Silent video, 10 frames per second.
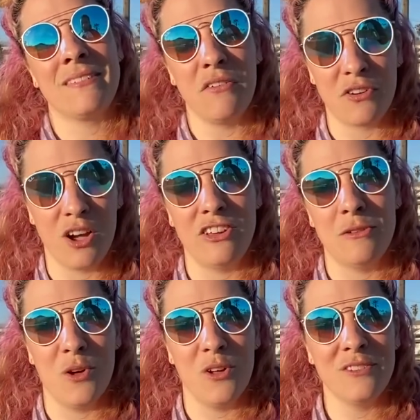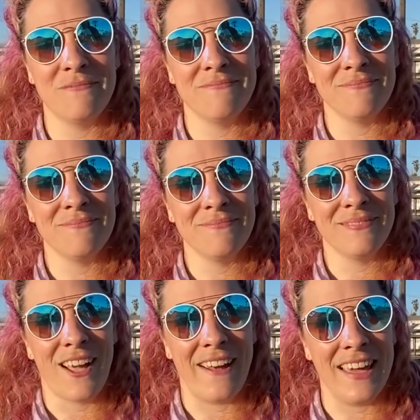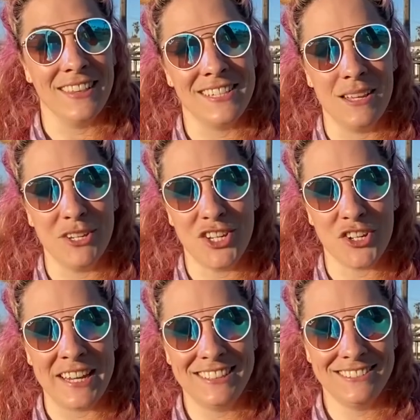of carving the bowl. All right, let's demonstrate.